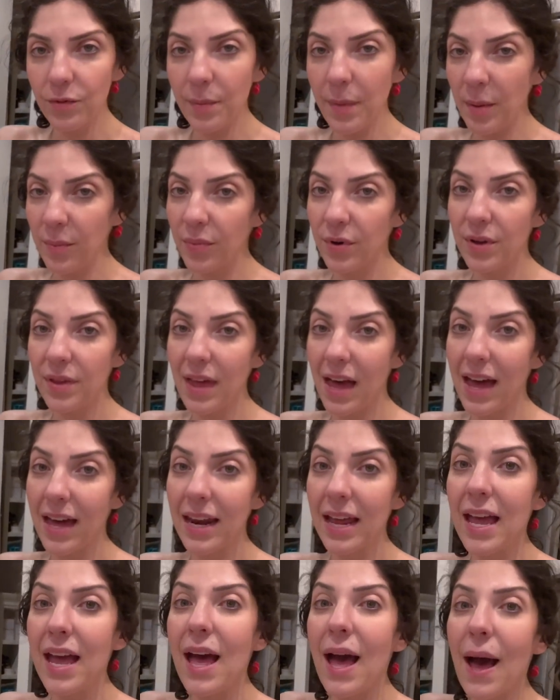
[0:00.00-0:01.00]
Remember
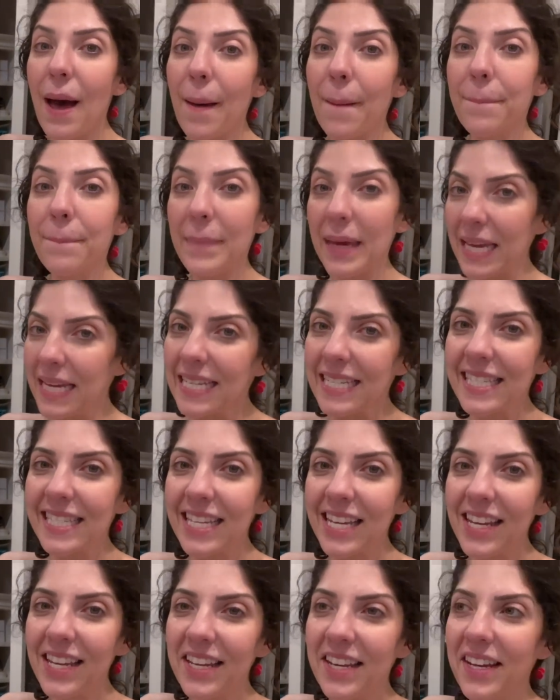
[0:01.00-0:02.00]
that
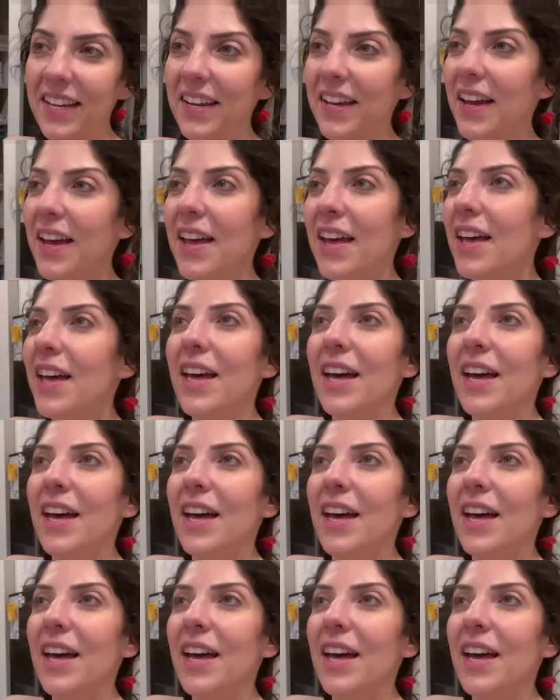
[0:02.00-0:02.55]
amazing